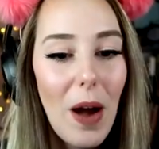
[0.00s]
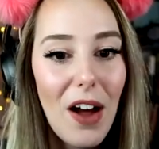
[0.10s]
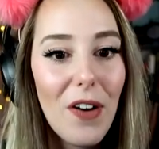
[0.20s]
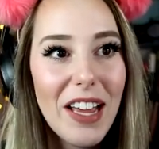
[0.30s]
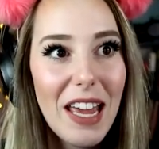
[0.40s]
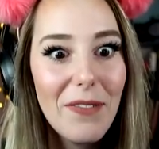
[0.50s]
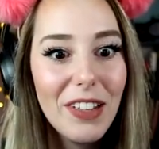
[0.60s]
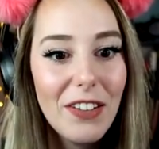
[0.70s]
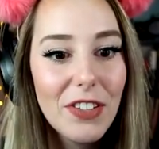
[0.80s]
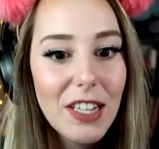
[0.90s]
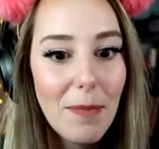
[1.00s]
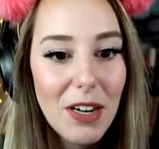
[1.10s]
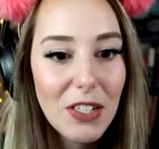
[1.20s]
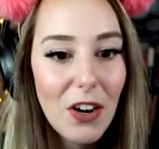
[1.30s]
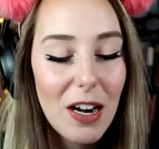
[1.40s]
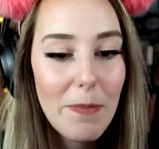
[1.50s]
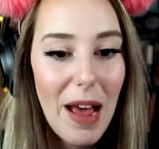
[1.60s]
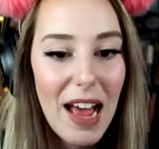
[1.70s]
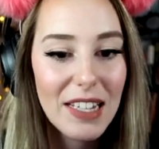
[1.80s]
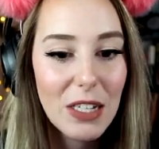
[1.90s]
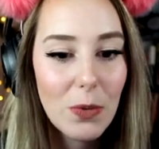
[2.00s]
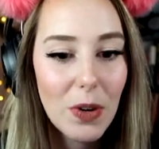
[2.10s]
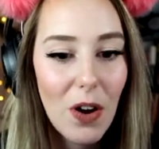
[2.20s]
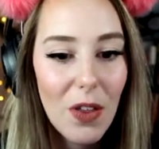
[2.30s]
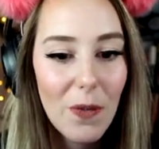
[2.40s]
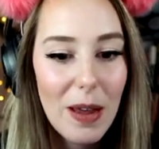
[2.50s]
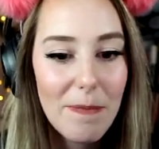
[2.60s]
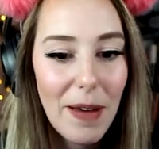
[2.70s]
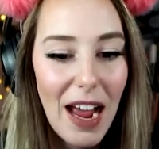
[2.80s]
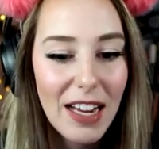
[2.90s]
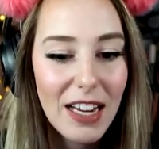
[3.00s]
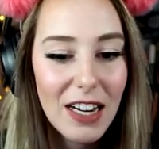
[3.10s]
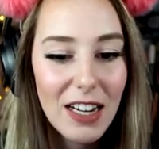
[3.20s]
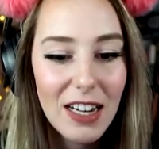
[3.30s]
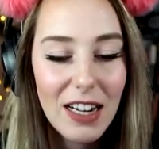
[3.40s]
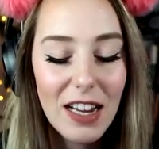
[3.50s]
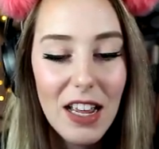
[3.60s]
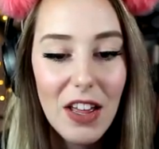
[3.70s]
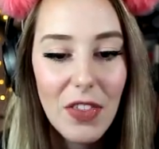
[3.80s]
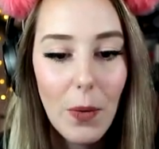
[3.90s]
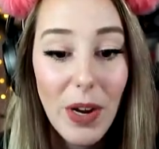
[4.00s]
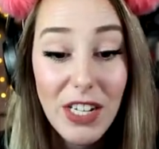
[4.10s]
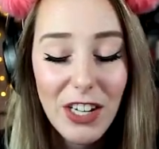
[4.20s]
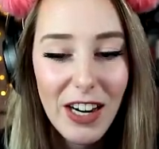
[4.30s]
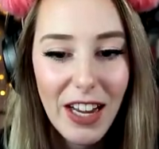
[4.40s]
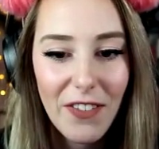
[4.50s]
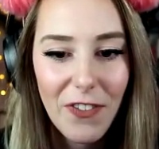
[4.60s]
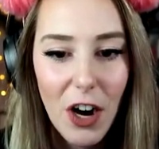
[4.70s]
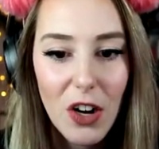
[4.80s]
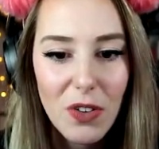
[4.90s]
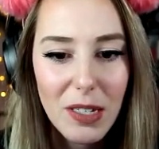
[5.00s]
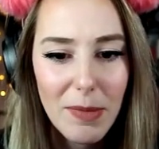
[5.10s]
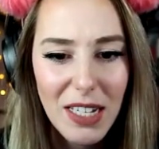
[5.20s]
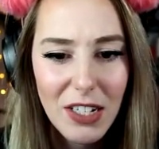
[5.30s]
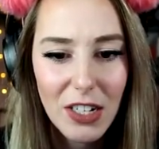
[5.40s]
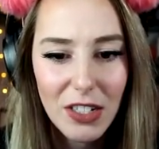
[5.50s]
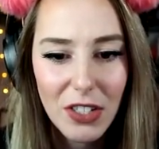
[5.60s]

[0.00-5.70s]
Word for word: wow, I can't believe summer's already passed and we're all the way back here in the winter again for our new semester.